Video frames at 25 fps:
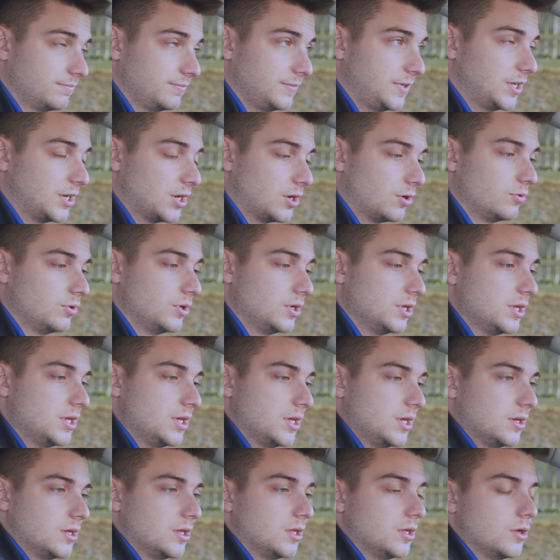you know,
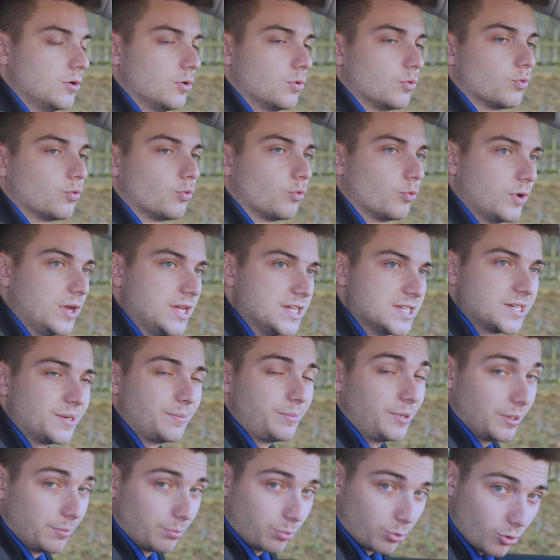
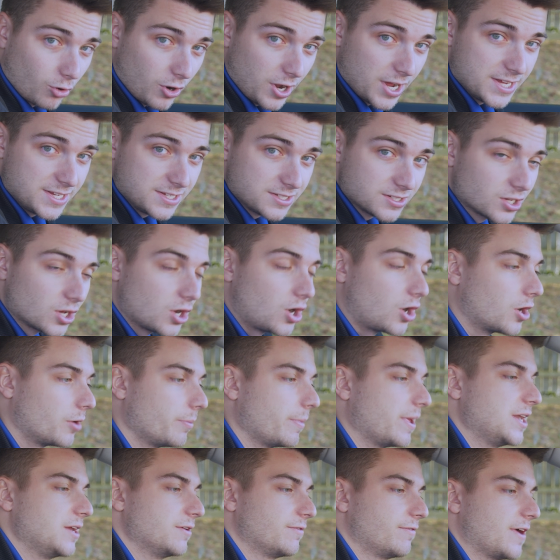reasonably priced car
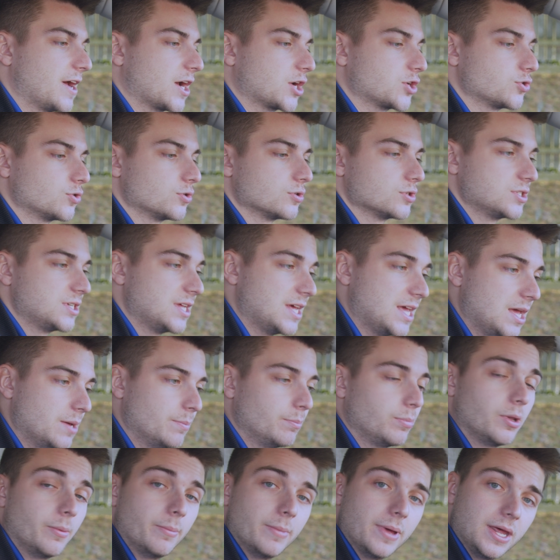manufacturers to
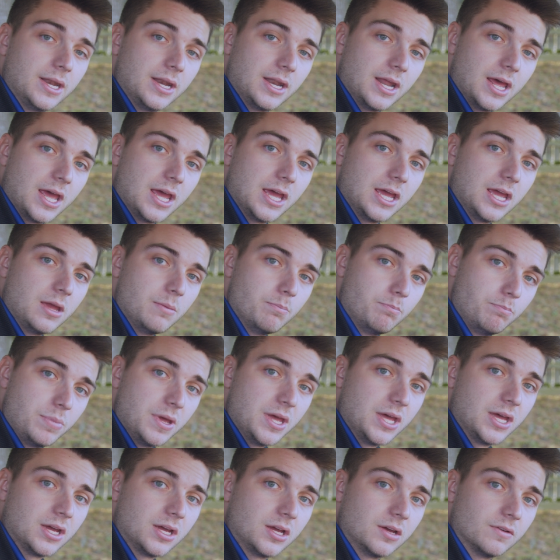implement a
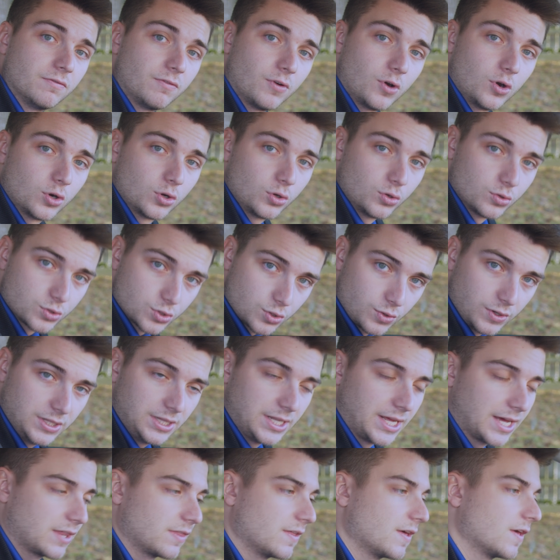big vertical screen
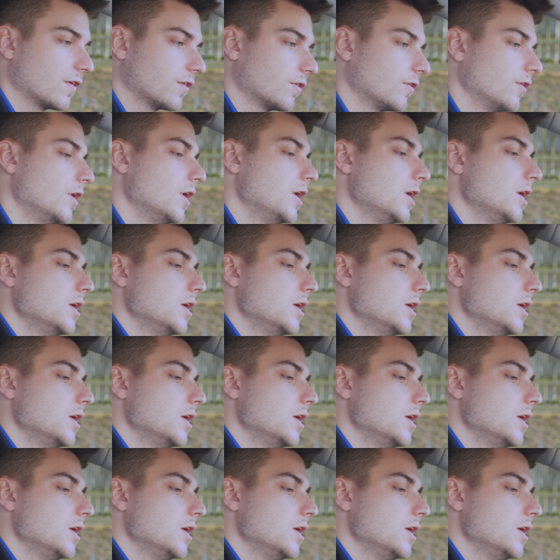like this.